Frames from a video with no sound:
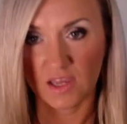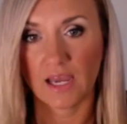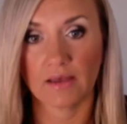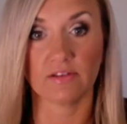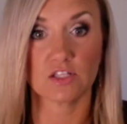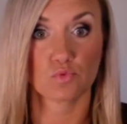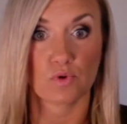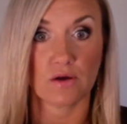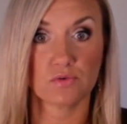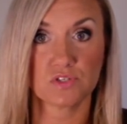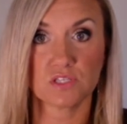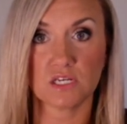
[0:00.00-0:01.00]
And let's
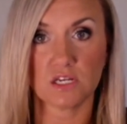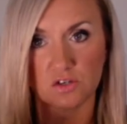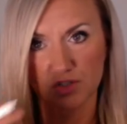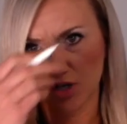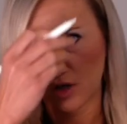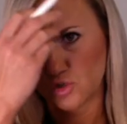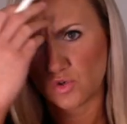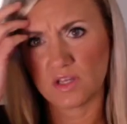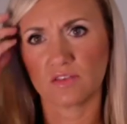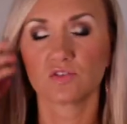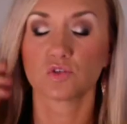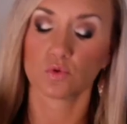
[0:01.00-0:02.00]
round to the nearest
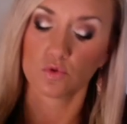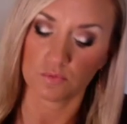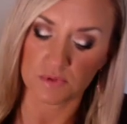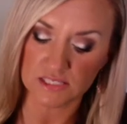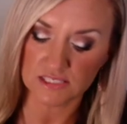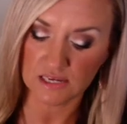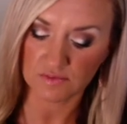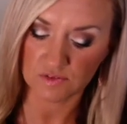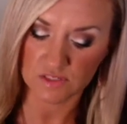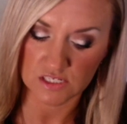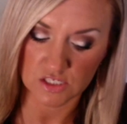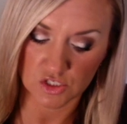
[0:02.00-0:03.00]
hundredth, so it would be
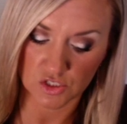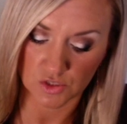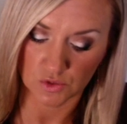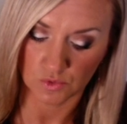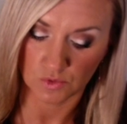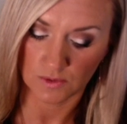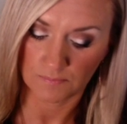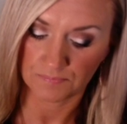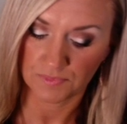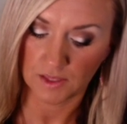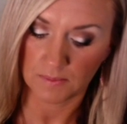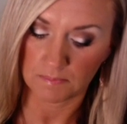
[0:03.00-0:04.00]
72
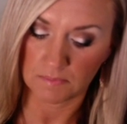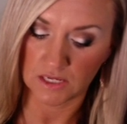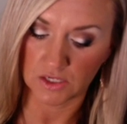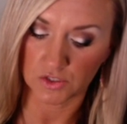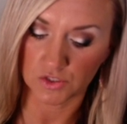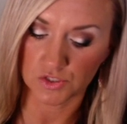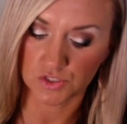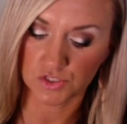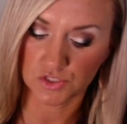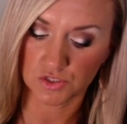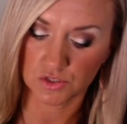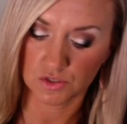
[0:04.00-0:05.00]

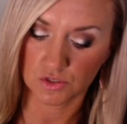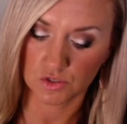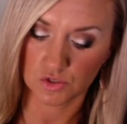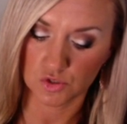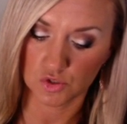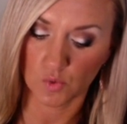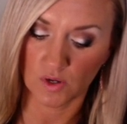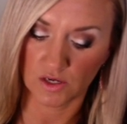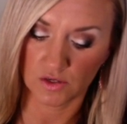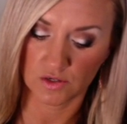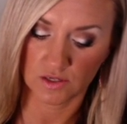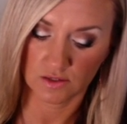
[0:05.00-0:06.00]
meters
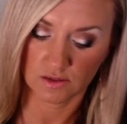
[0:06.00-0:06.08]
squared.